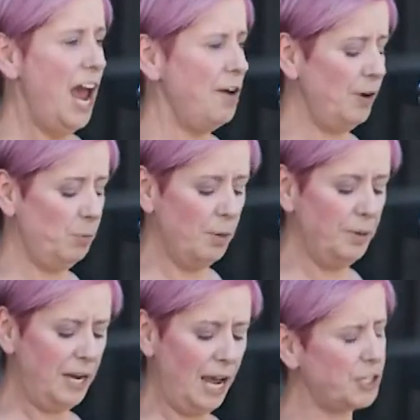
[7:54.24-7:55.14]
if a
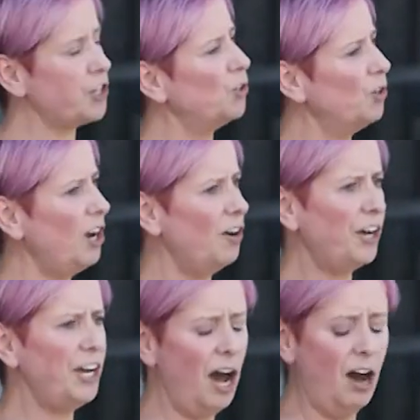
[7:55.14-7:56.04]
woman has thought
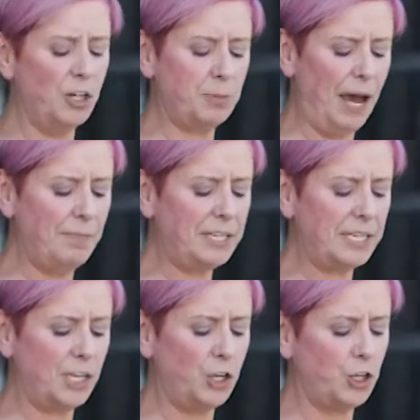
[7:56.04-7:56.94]
long and hard about the
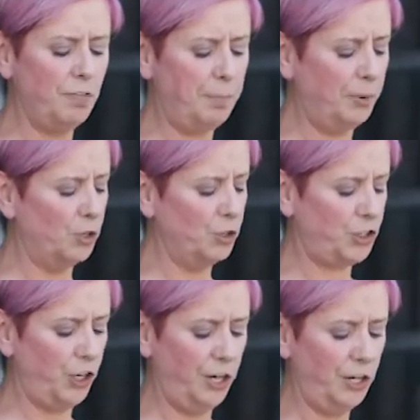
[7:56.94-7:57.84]
decision of
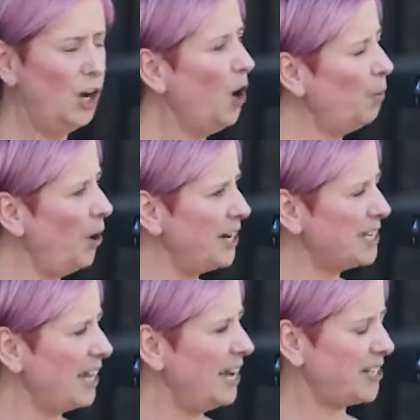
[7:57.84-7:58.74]
abortion, why
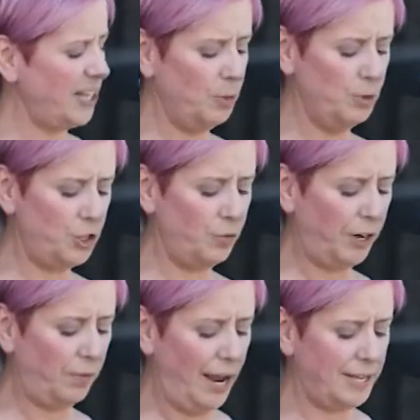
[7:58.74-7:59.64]
is there so much
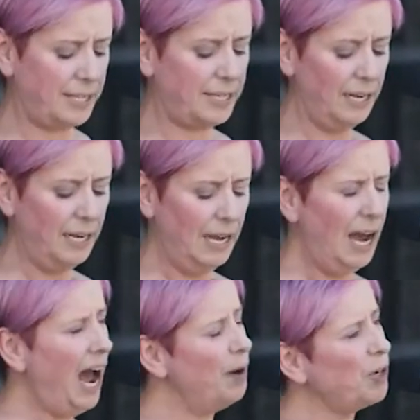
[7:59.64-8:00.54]
regret?
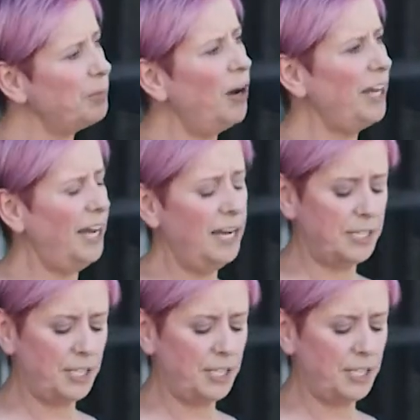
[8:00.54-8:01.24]
How come I hear